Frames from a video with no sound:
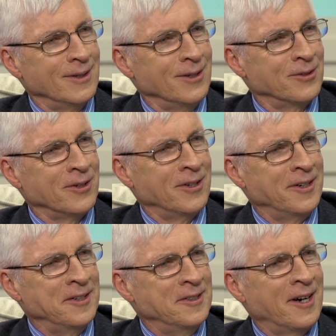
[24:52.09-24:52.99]
isn't on
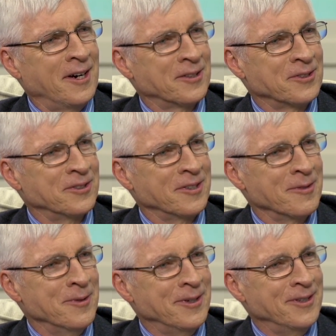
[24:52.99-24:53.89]
any diocesan
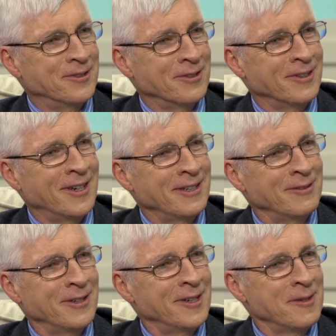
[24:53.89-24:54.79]
committees or not
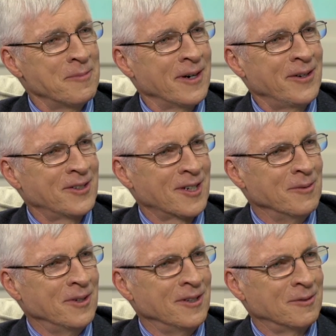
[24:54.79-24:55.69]
even on any parish
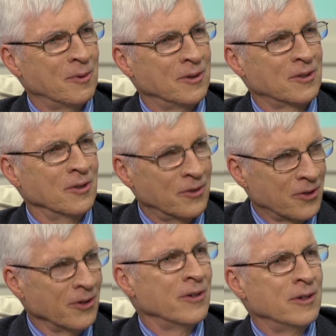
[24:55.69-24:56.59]
committees, but is
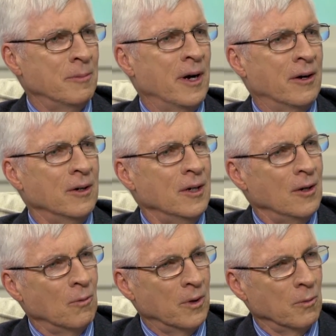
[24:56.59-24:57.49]
concerned about
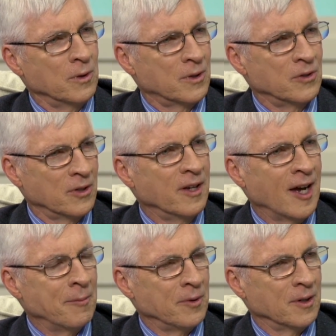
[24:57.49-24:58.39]
what they see
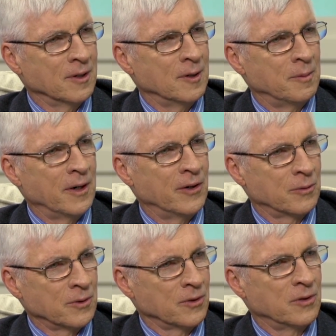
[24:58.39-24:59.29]
happening in their
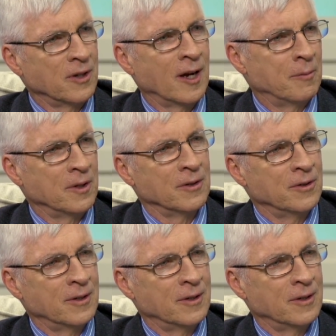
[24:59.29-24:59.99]
parish, what they see happening in their